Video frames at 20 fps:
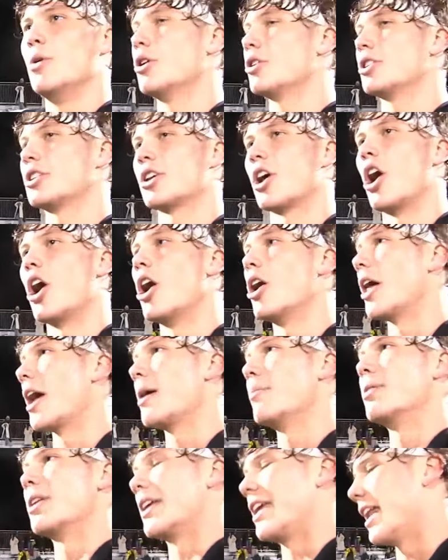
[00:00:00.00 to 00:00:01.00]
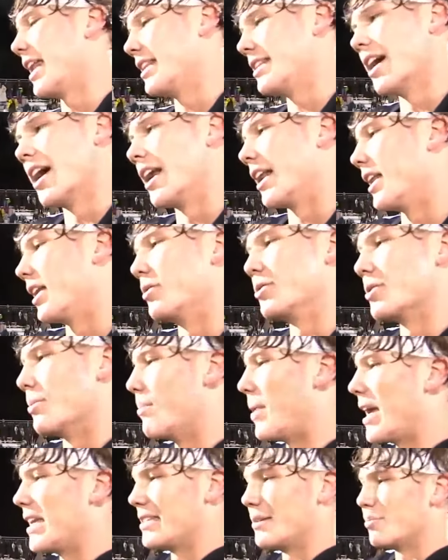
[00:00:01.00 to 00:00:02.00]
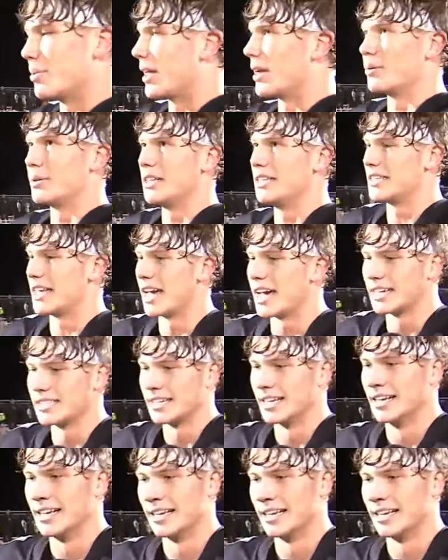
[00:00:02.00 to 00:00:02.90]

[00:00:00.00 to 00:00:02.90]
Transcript: we were just all able to get it done, and it was amazing playing with these guys.